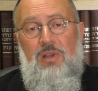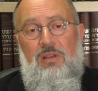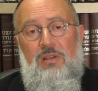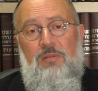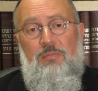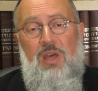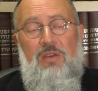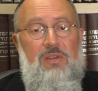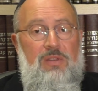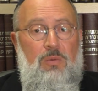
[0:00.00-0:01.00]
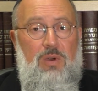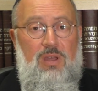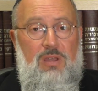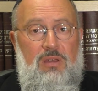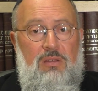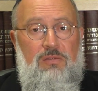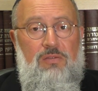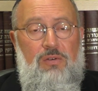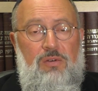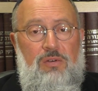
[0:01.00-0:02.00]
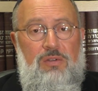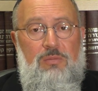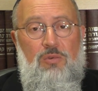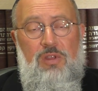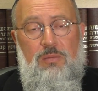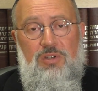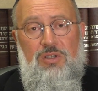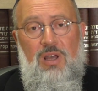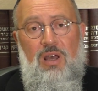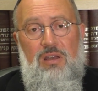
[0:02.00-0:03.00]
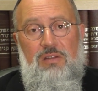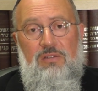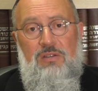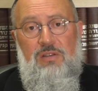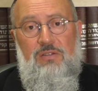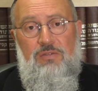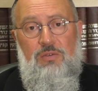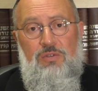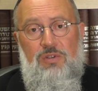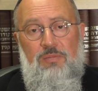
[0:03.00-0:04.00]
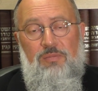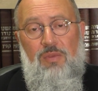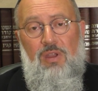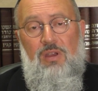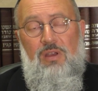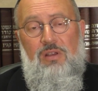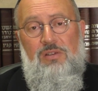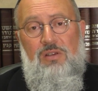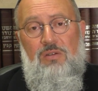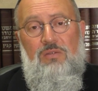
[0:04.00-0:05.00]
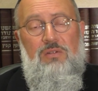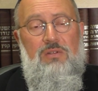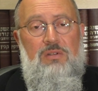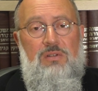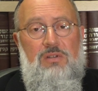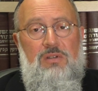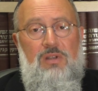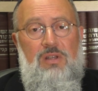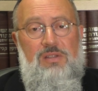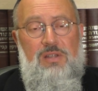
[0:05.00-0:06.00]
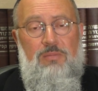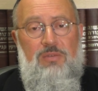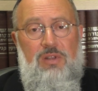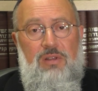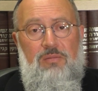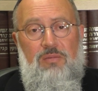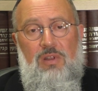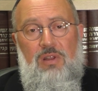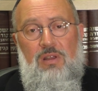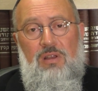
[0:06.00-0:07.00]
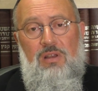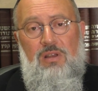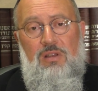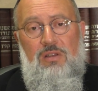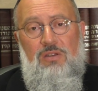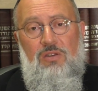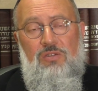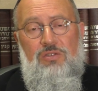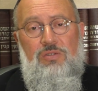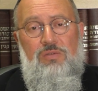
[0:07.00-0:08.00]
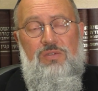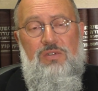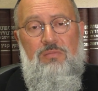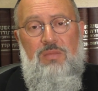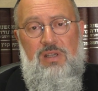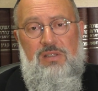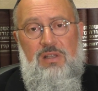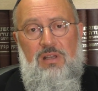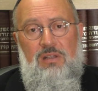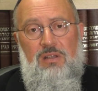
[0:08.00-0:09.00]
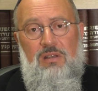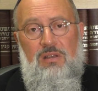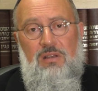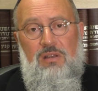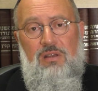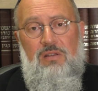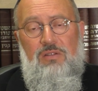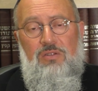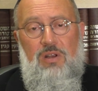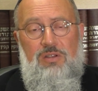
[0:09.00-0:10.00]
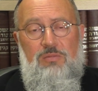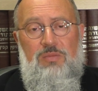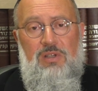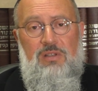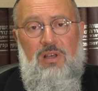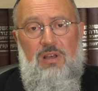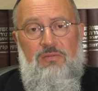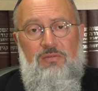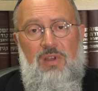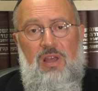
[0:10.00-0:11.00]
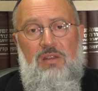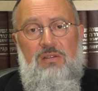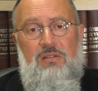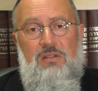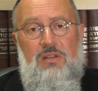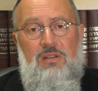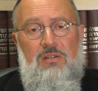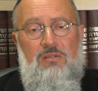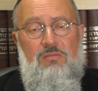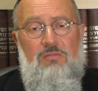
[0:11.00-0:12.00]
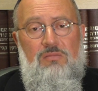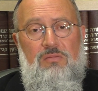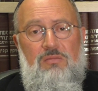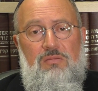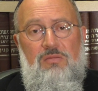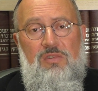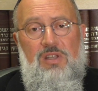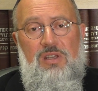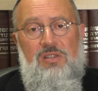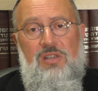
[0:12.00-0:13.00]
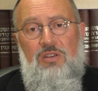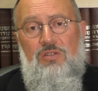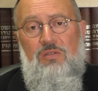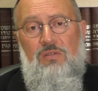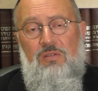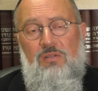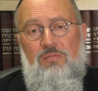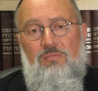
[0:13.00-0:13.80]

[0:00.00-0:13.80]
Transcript: uh, paving the way for Yimoth HaMashiach in the, in the future. So, in summary, non-Jews may study the Trasha Bichtav and uh, the essential